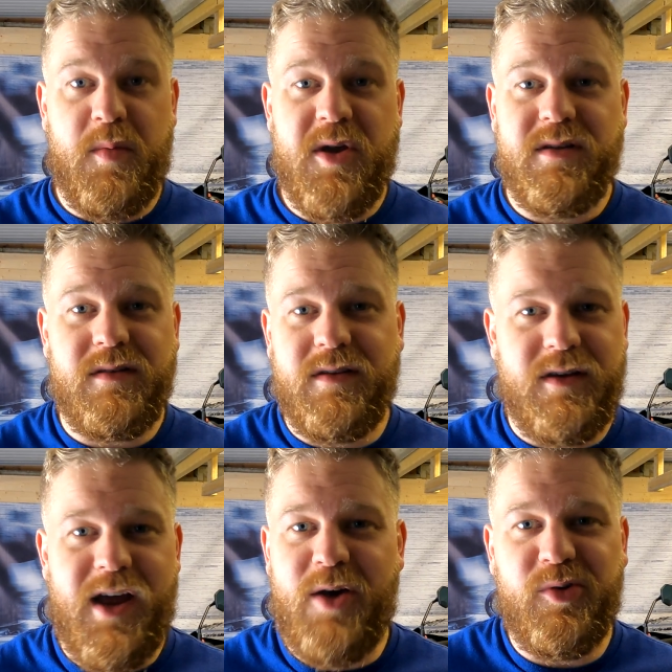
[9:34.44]
I mean,
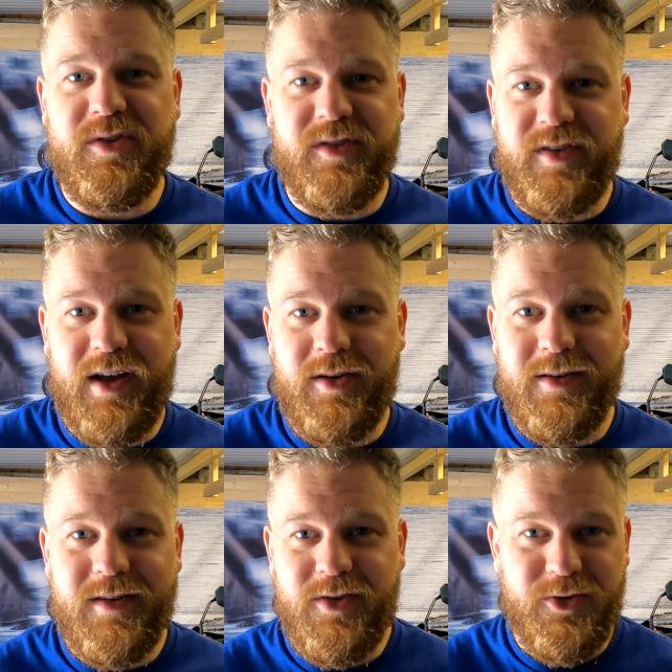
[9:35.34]
how good does that
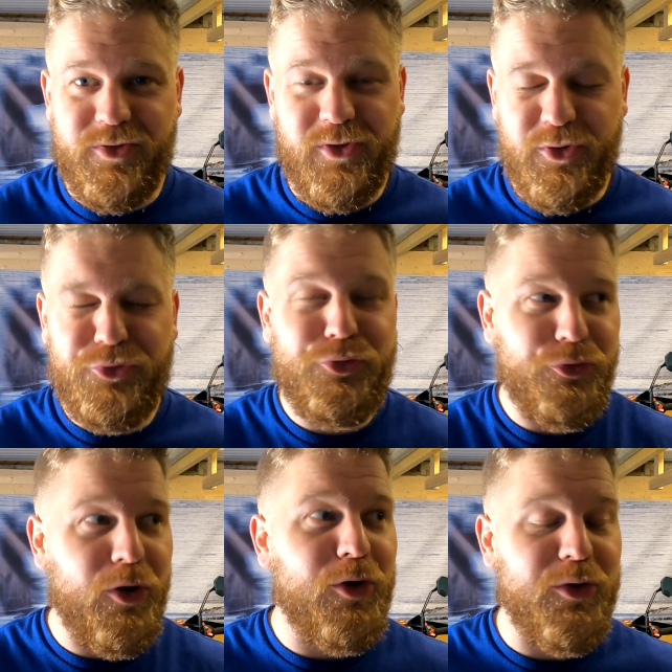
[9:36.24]
look? It just looks
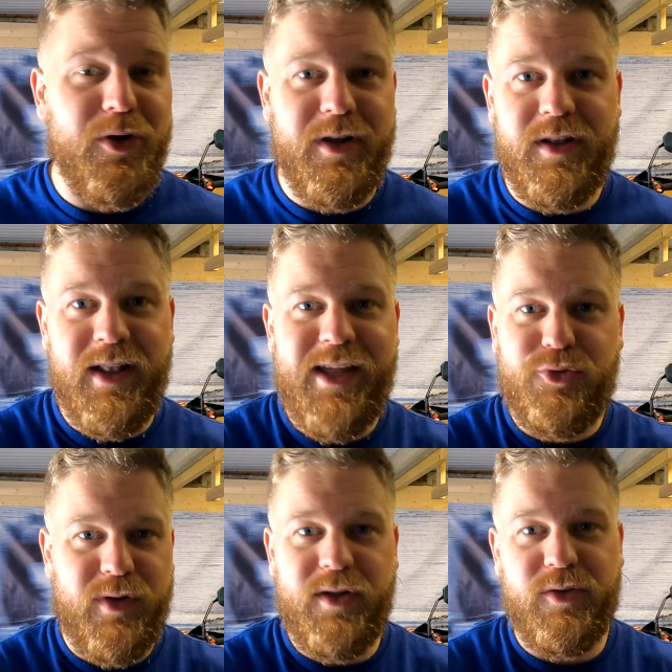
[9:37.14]
so good. It
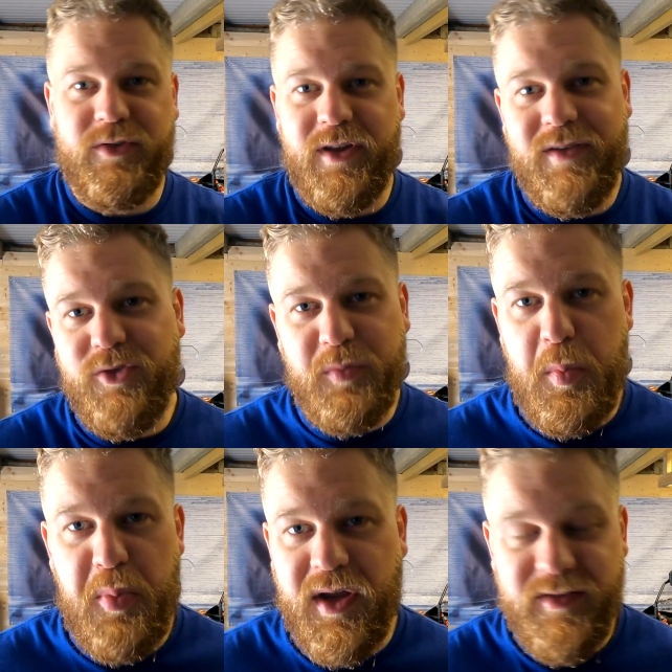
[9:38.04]
literally looks like they've just
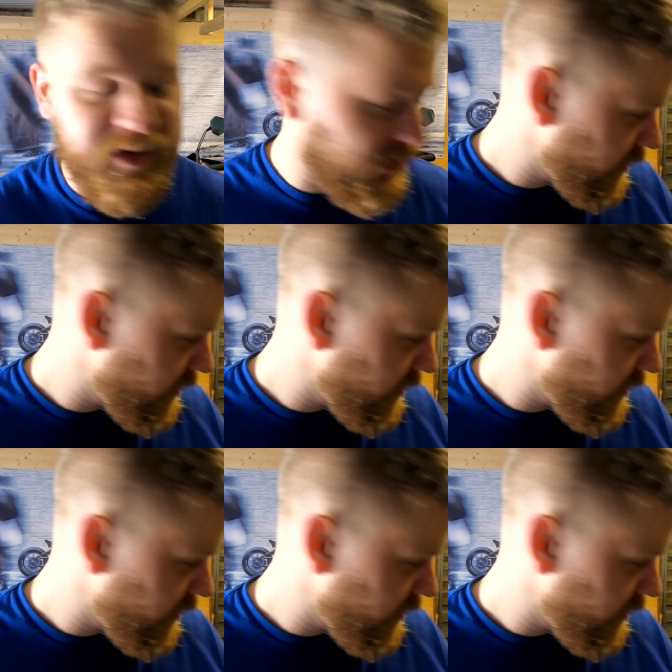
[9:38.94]
been painted.